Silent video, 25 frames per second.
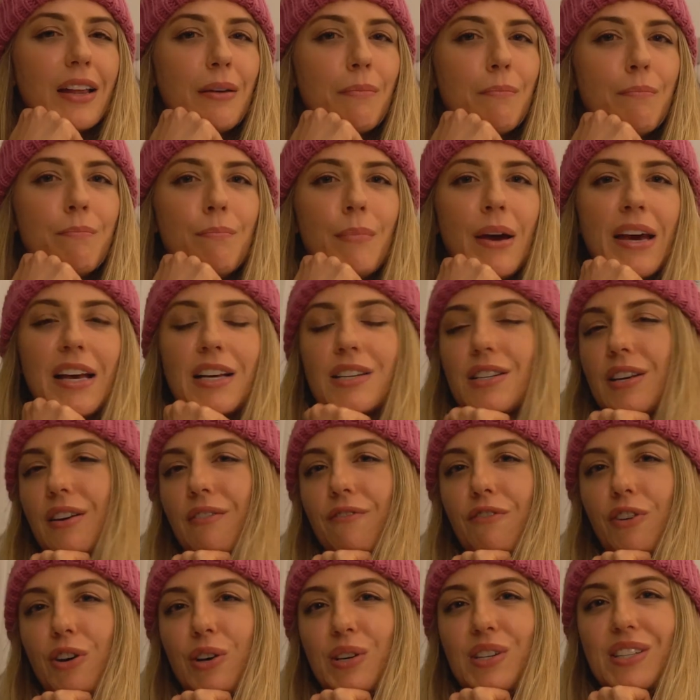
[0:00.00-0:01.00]
amazing
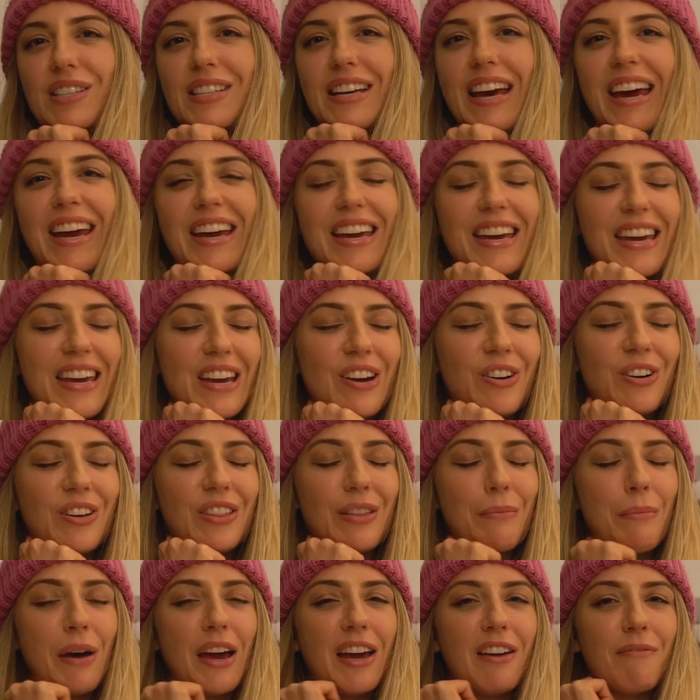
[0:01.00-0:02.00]
first day here in
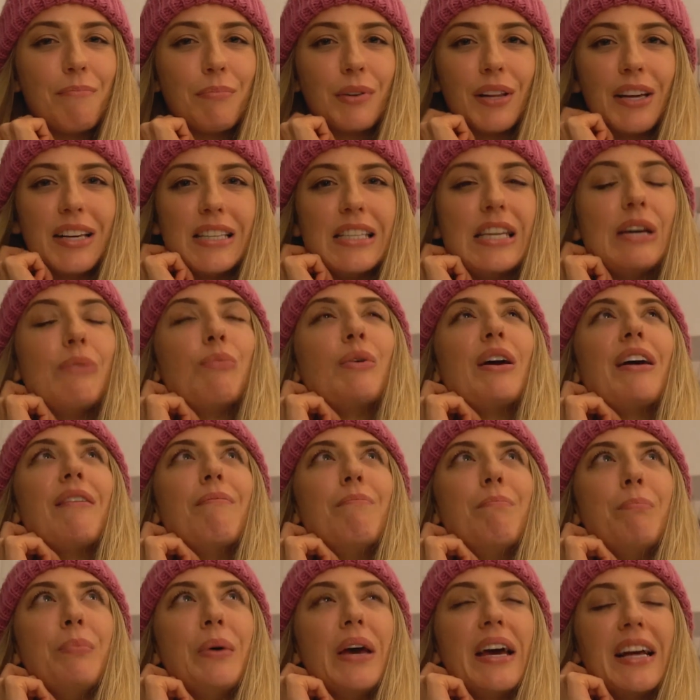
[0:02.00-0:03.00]
the Bay of Plenty, and we
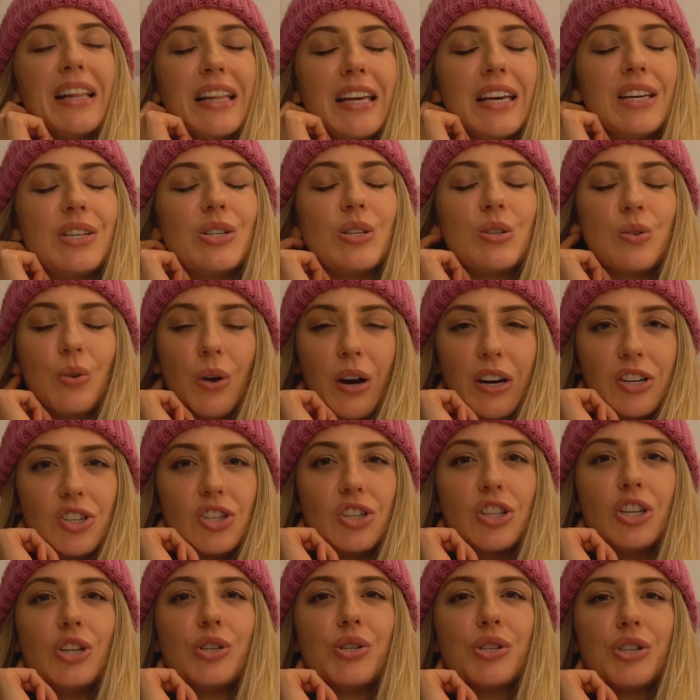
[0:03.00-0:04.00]
have barely
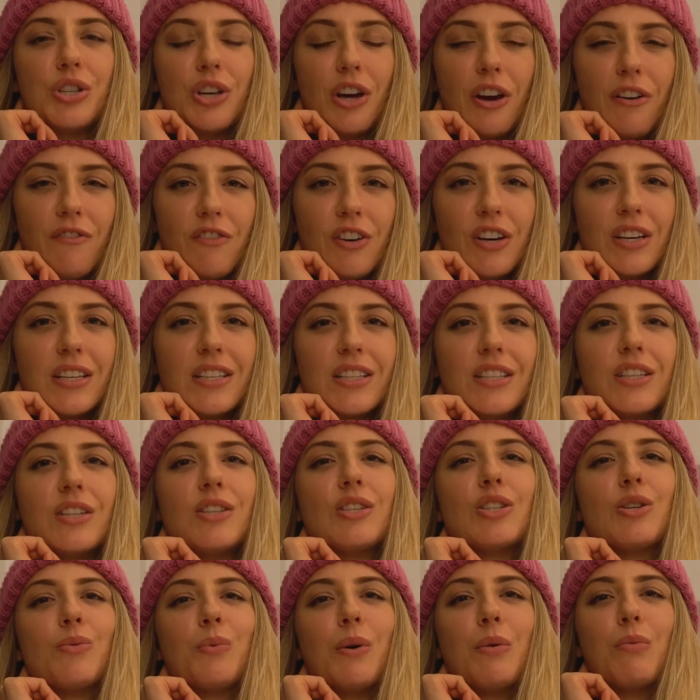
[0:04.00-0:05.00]
scratched the surface.
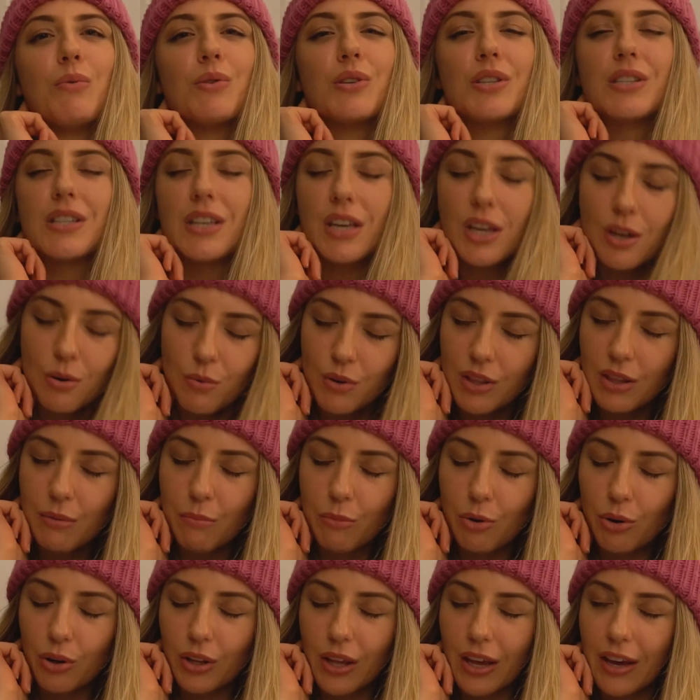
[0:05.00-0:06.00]
So we will see you in the
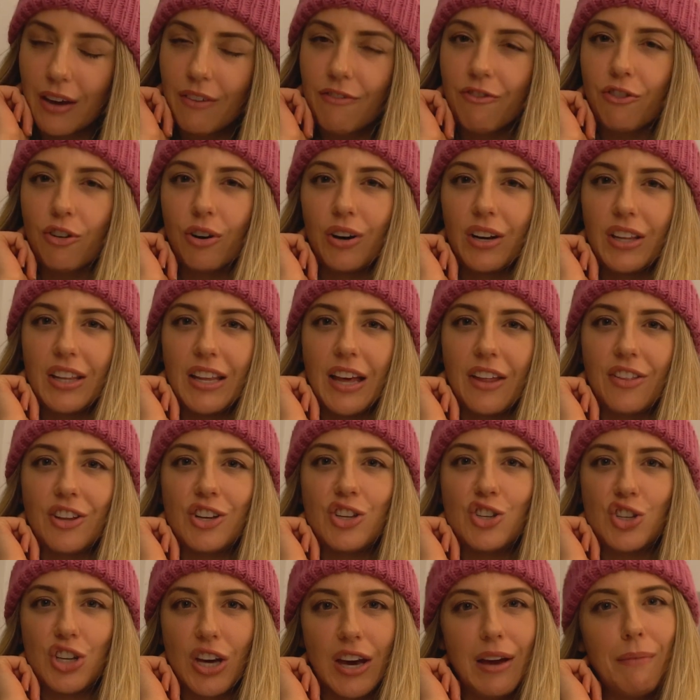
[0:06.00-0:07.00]
morning for another
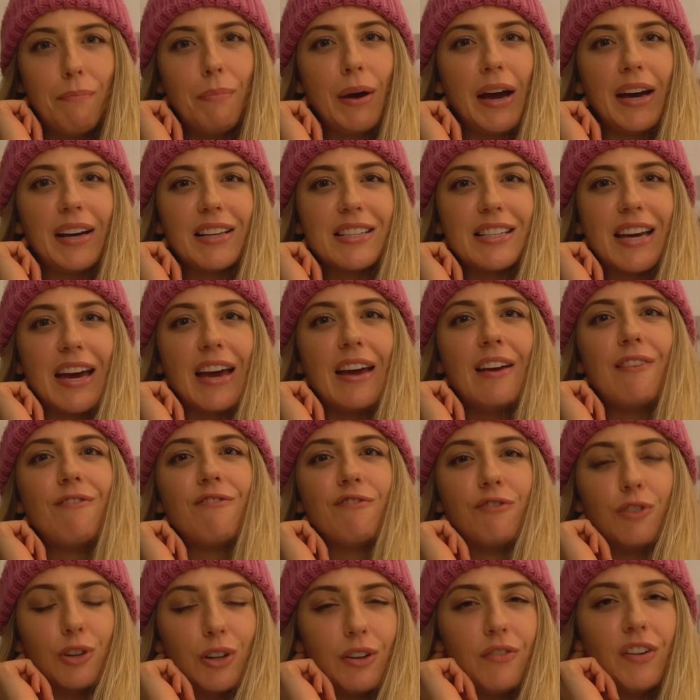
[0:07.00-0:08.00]
jam-packed day
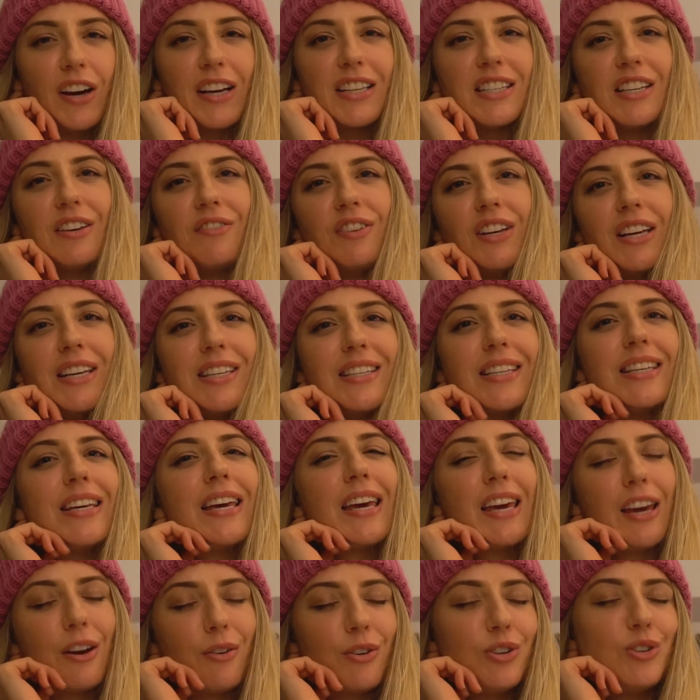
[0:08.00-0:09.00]
full of activities
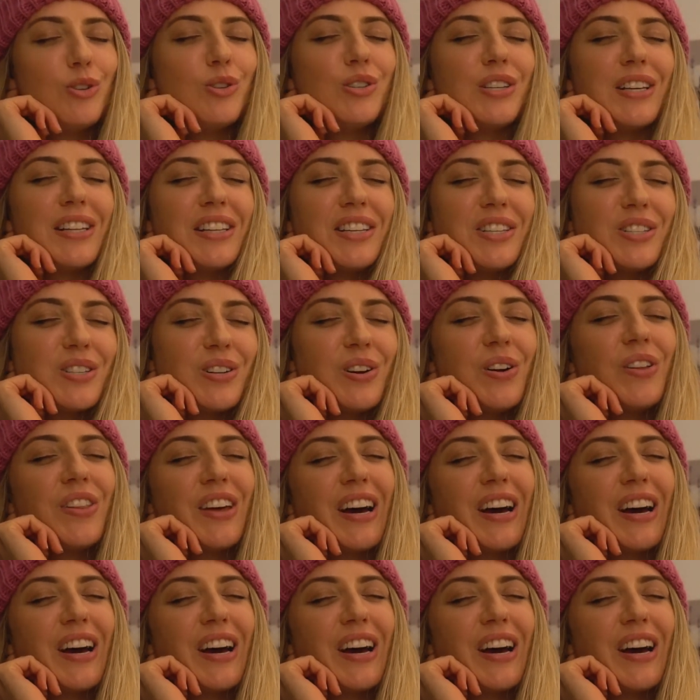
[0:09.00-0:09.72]
here in New Zealand's North